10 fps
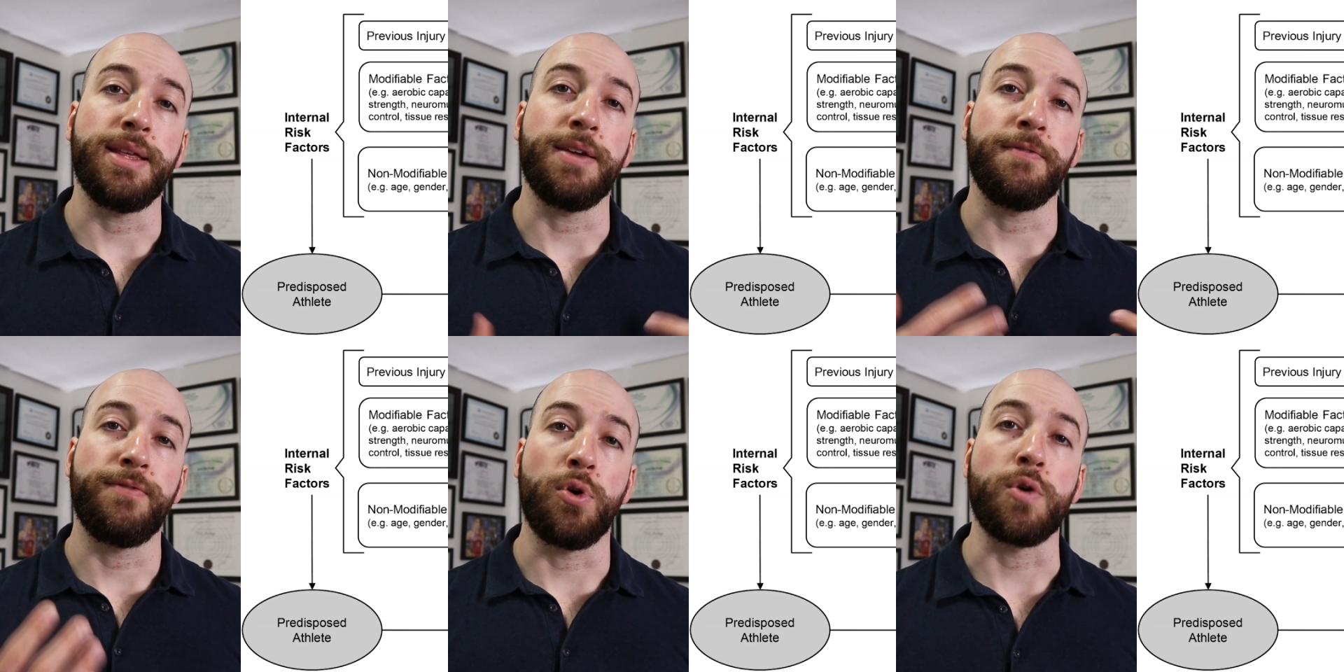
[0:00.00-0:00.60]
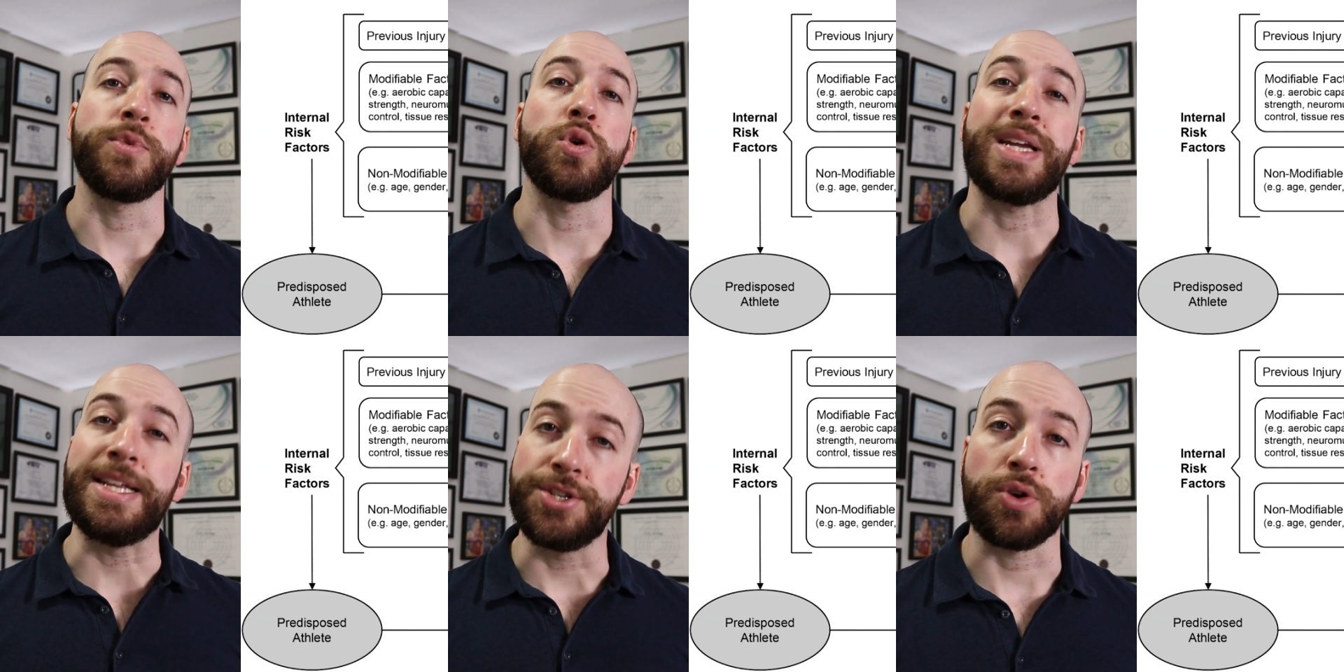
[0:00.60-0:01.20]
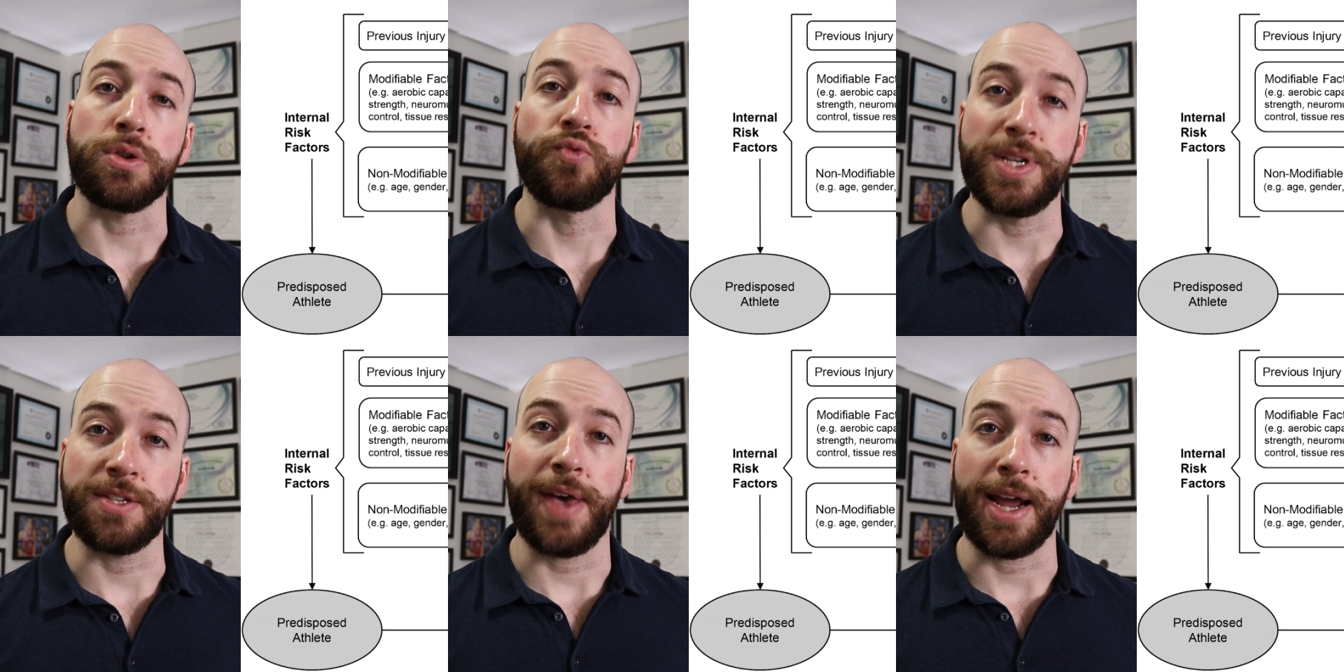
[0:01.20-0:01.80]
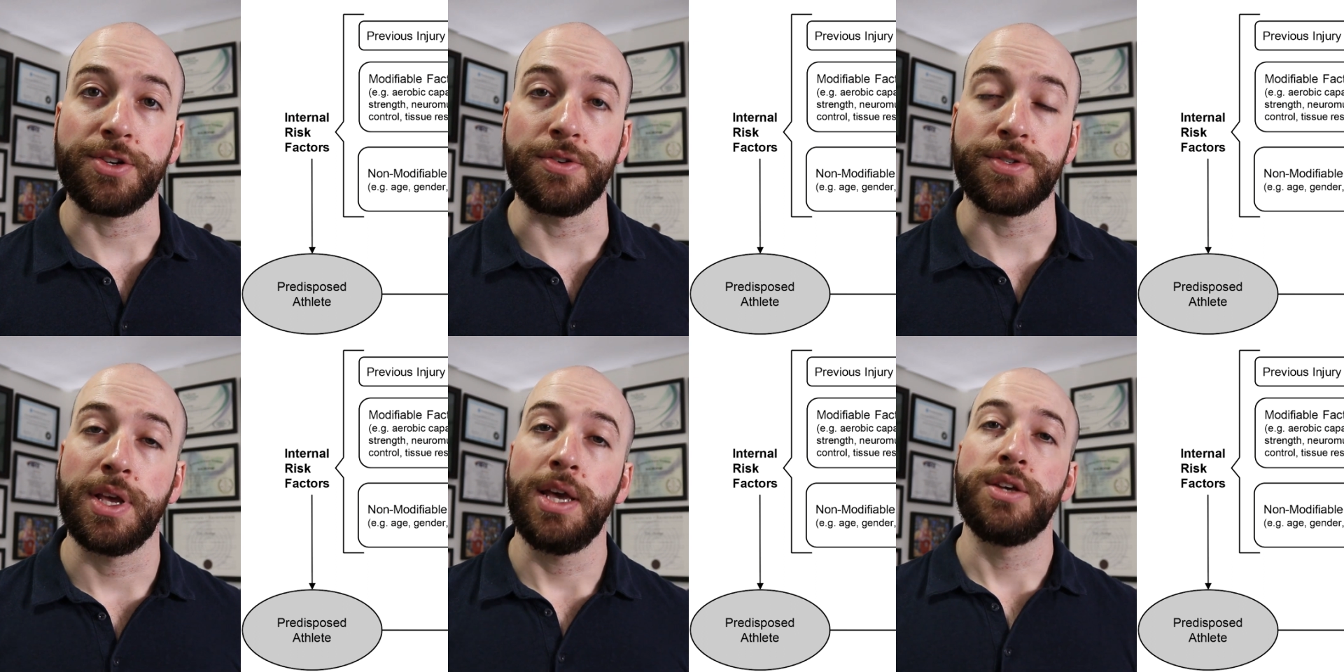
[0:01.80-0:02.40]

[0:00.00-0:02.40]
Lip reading: and they form your internal risk factors.